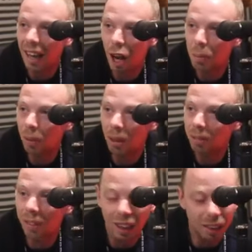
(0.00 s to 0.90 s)
there,
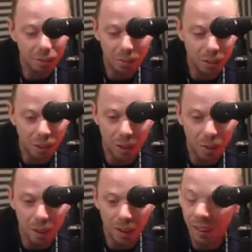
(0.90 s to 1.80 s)
bruv. Like showing you,
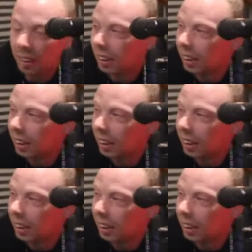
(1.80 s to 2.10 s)
man.